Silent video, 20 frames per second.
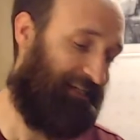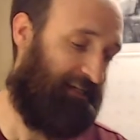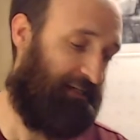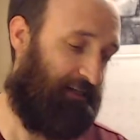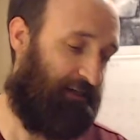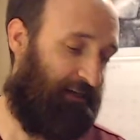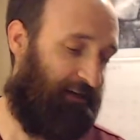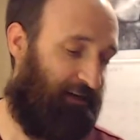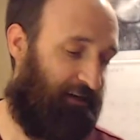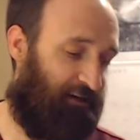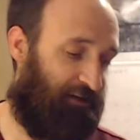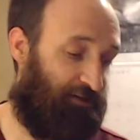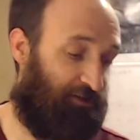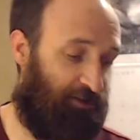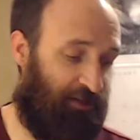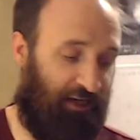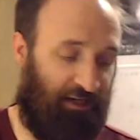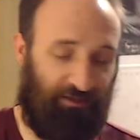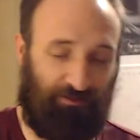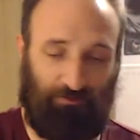
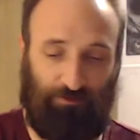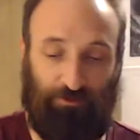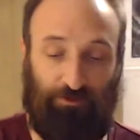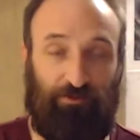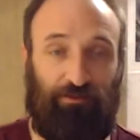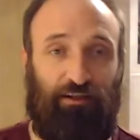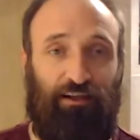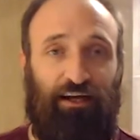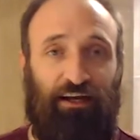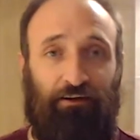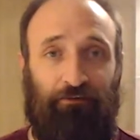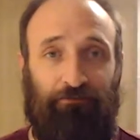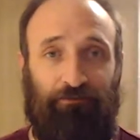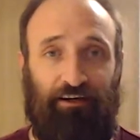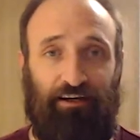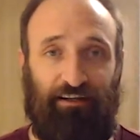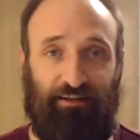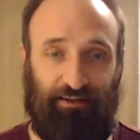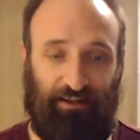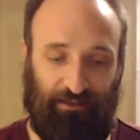chess, which is a lot of
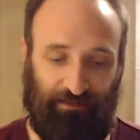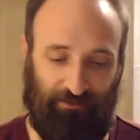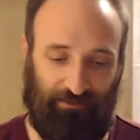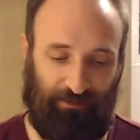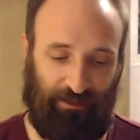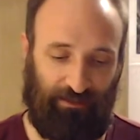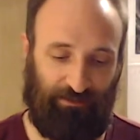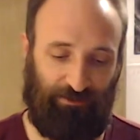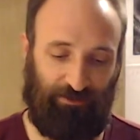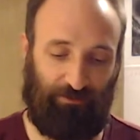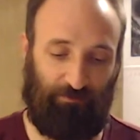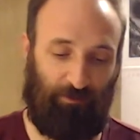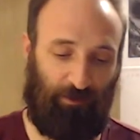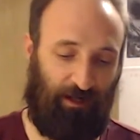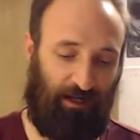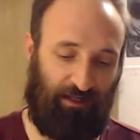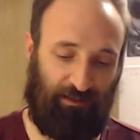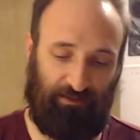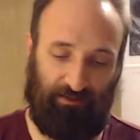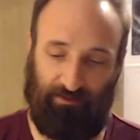fun. Now, that's just
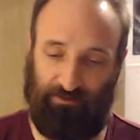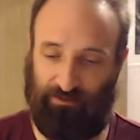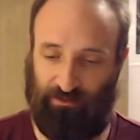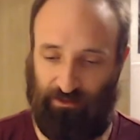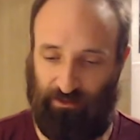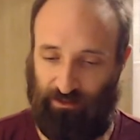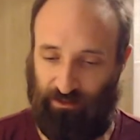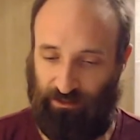practice.